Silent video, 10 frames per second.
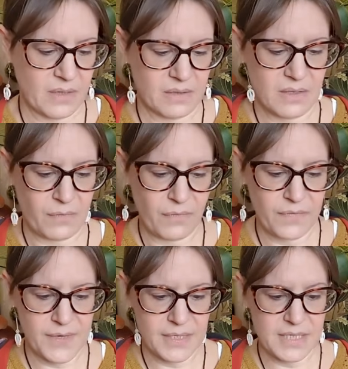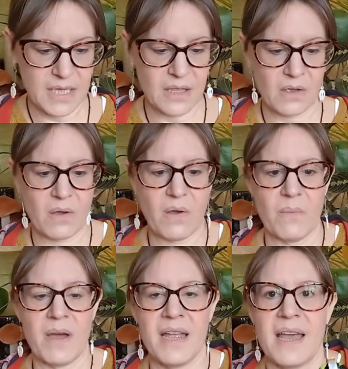So the first thing that caught
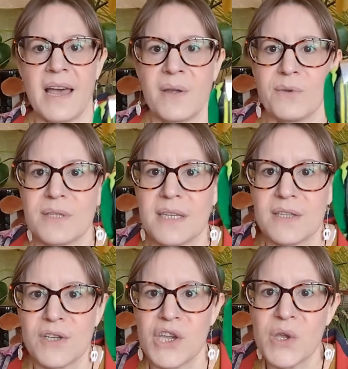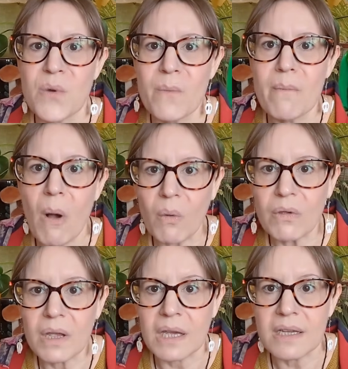my eye was this
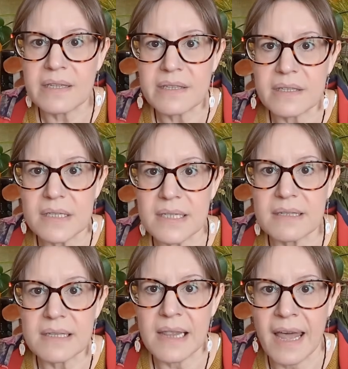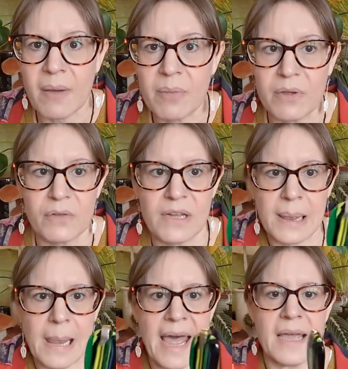humongous slab of
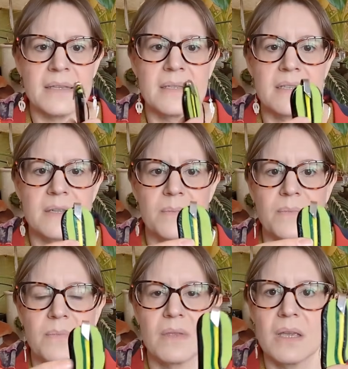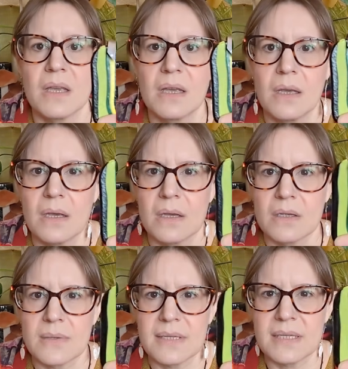glass.
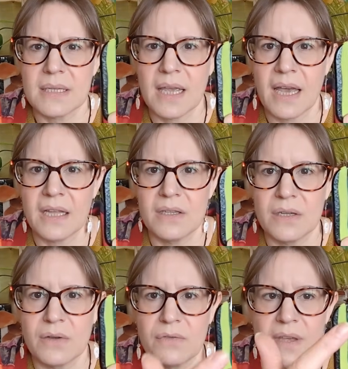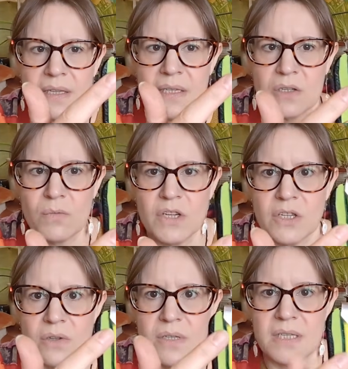So it's kind of, that's its
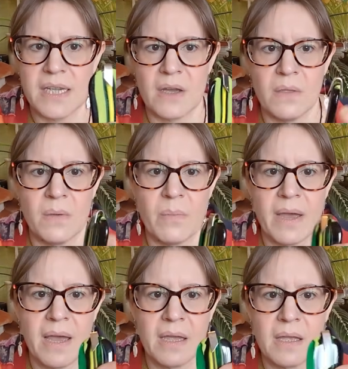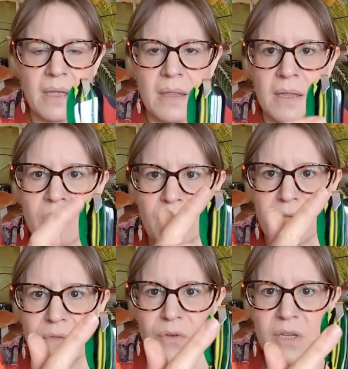original state on the back, and then on the
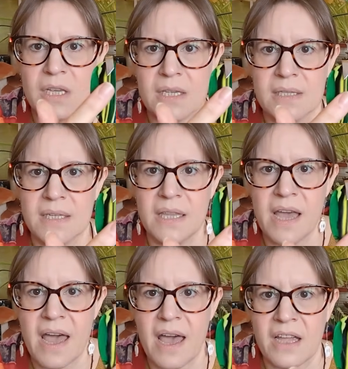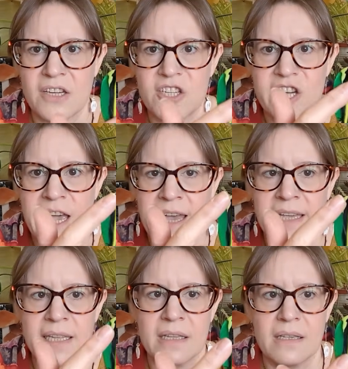front you can see the high
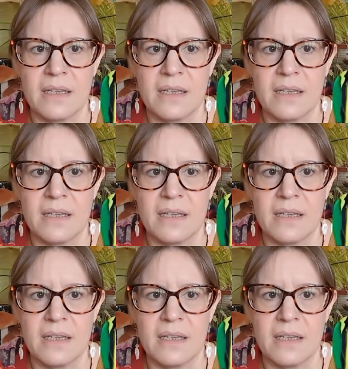shine.